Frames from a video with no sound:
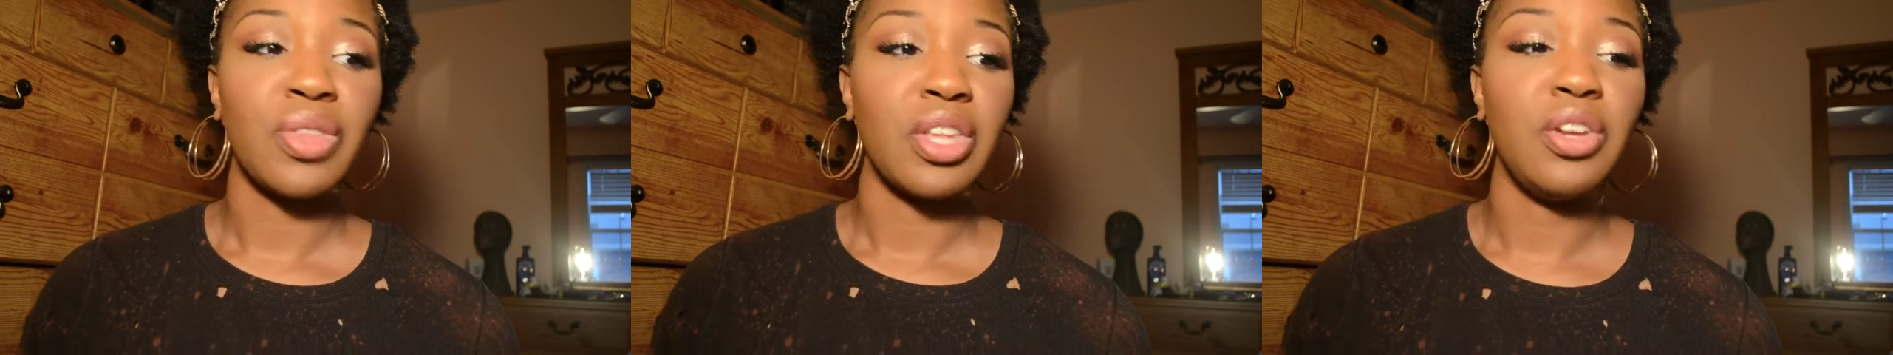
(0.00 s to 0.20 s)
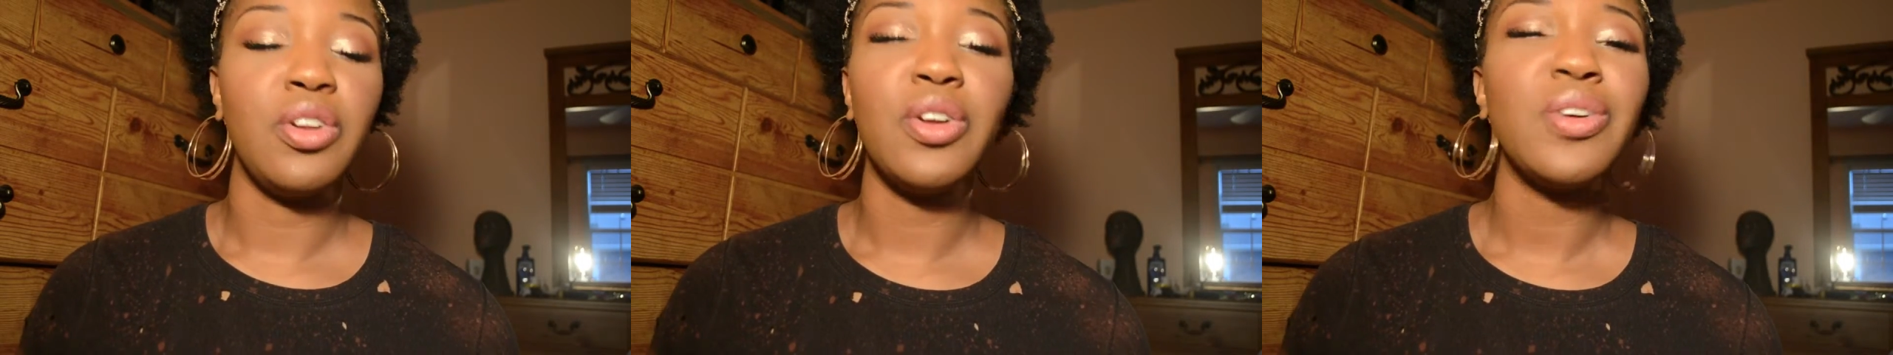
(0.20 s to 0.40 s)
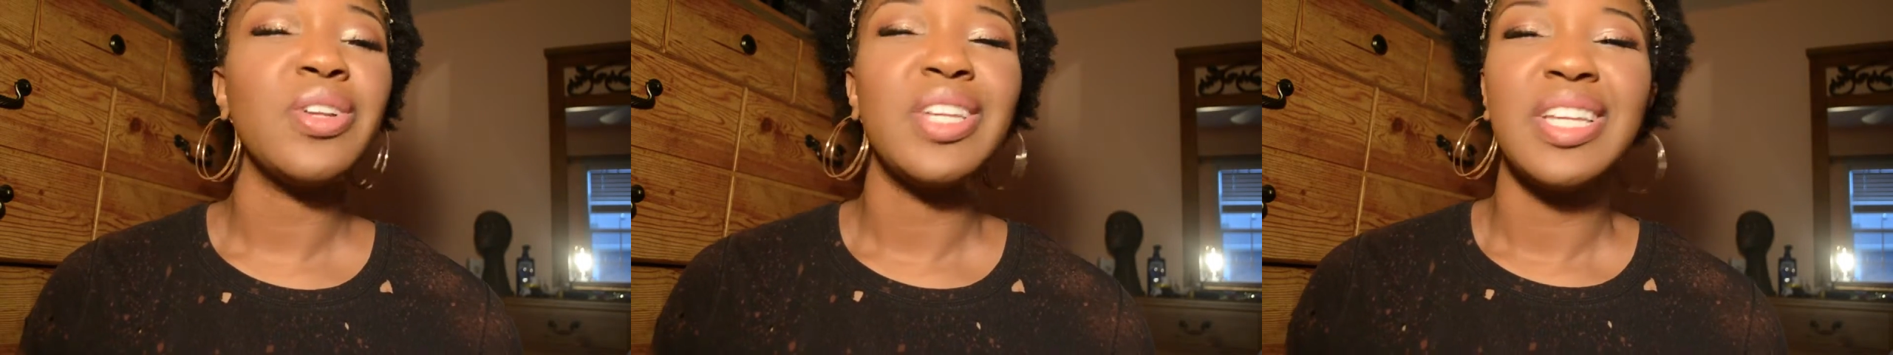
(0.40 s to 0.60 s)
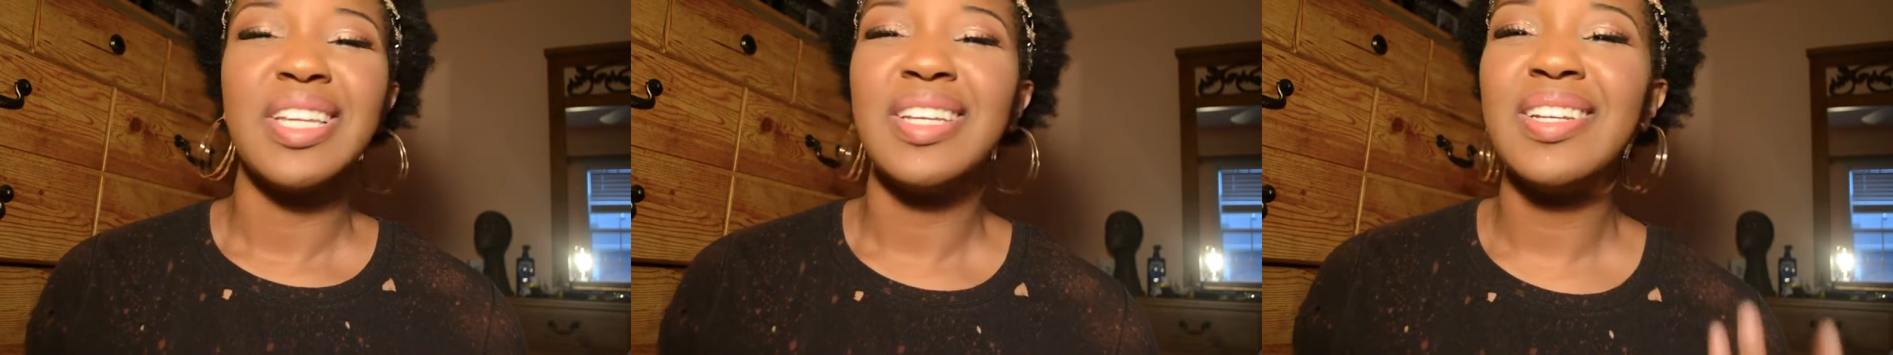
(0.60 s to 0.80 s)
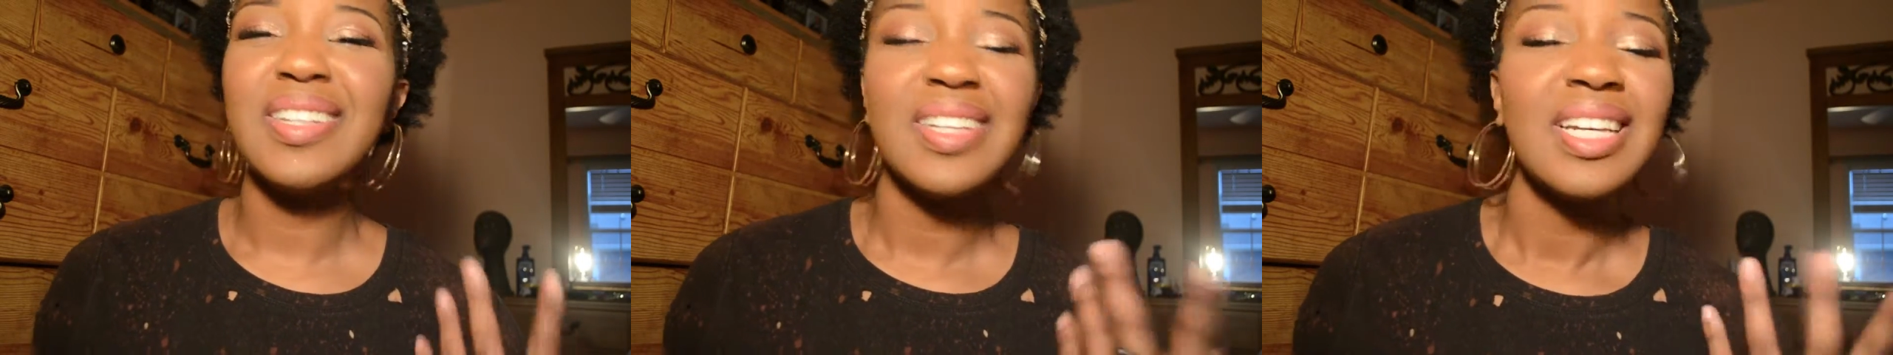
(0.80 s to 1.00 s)
you
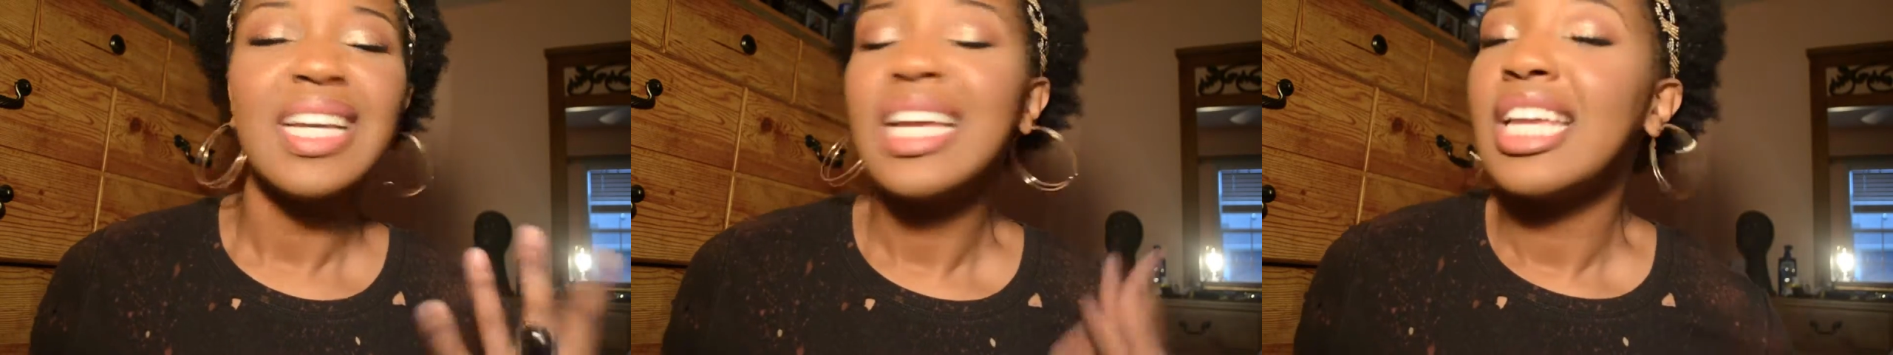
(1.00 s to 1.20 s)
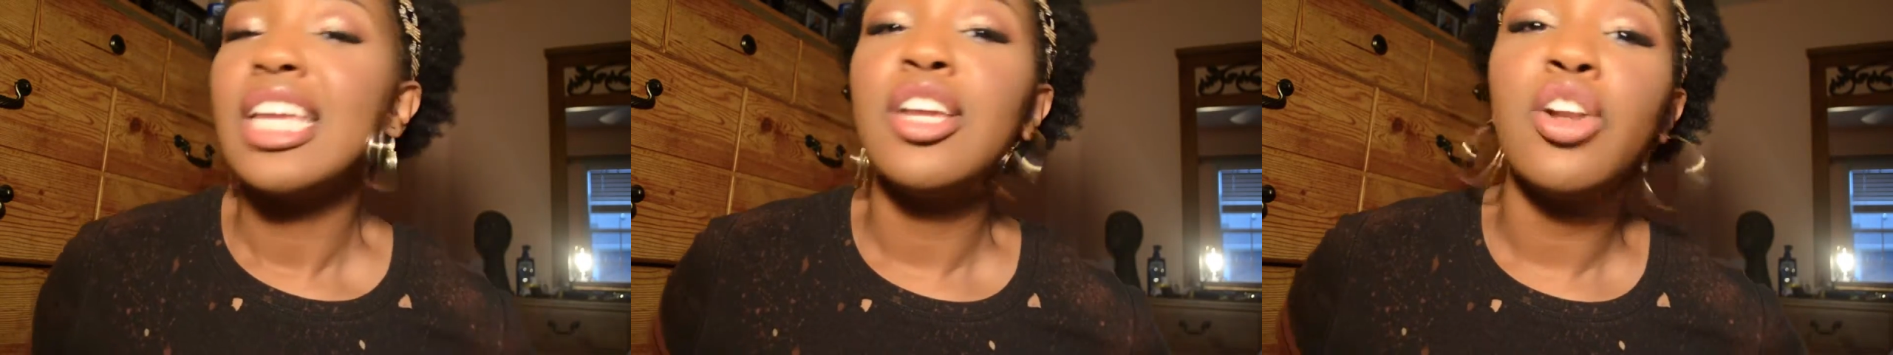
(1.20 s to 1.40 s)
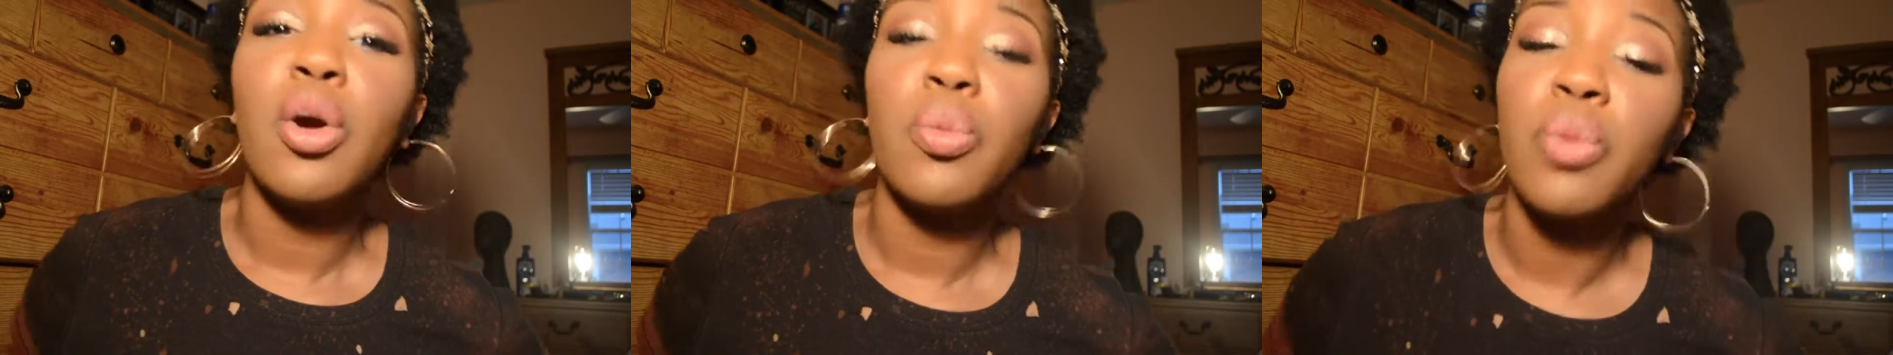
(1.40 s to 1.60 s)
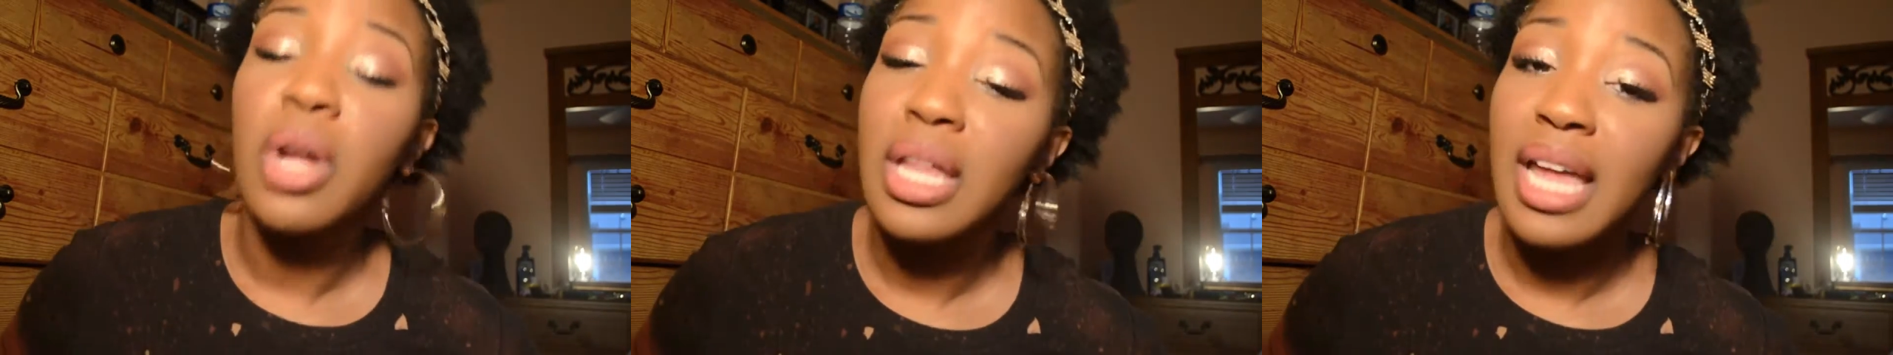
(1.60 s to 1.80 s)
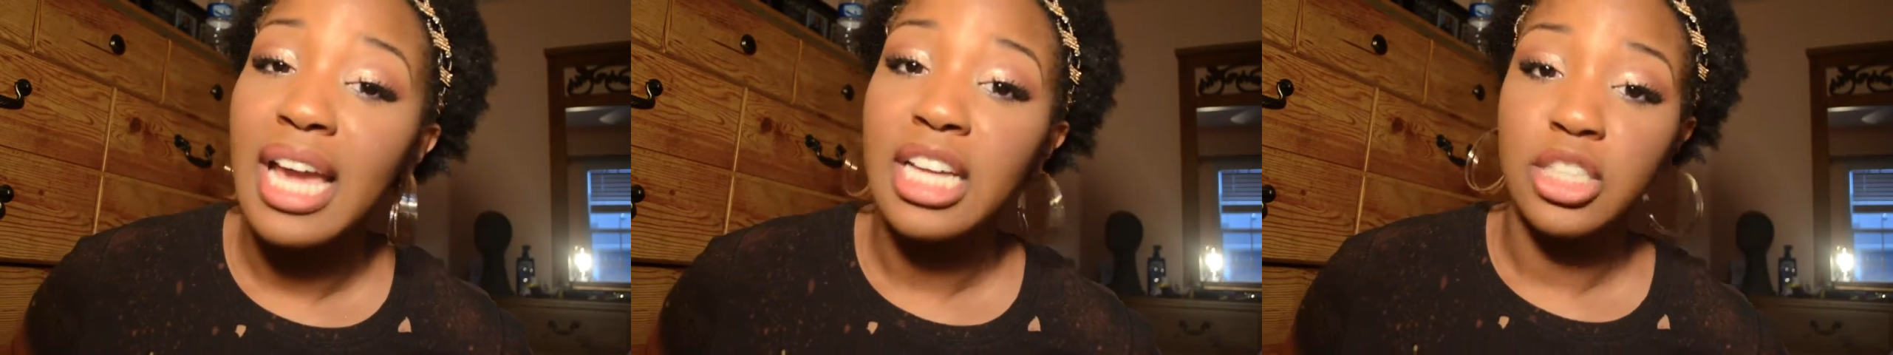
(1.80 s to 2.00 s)
don't
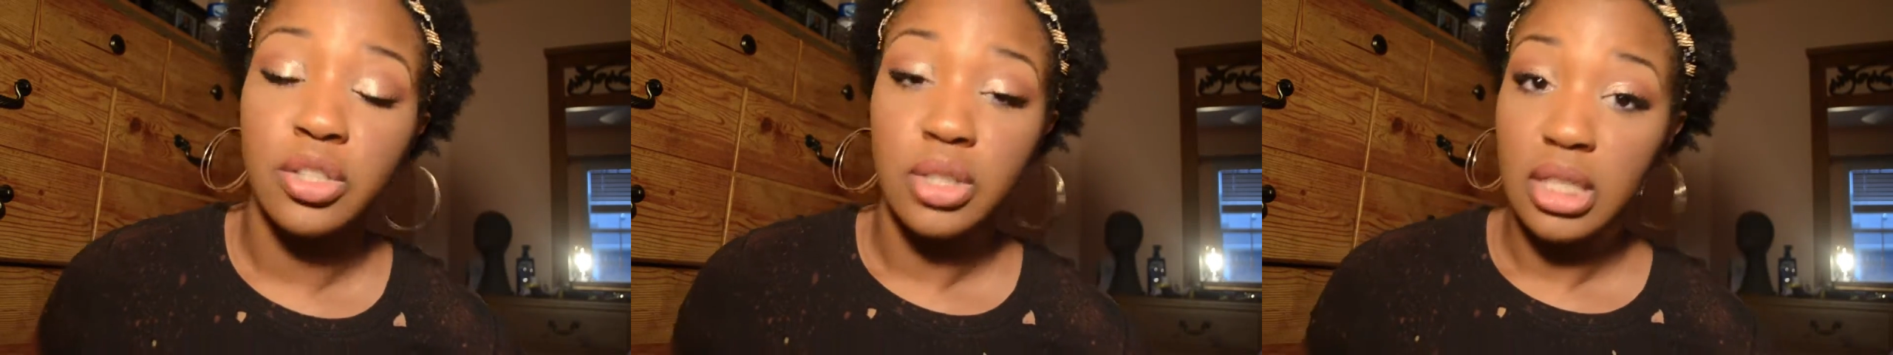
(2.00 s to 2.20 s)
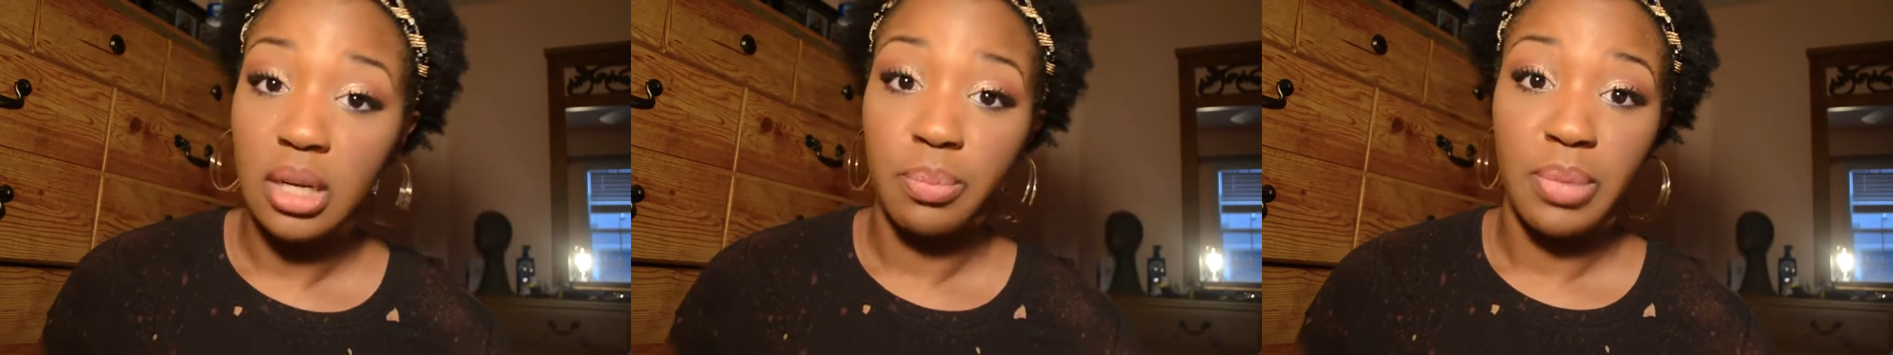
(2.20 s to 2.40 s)
realize you need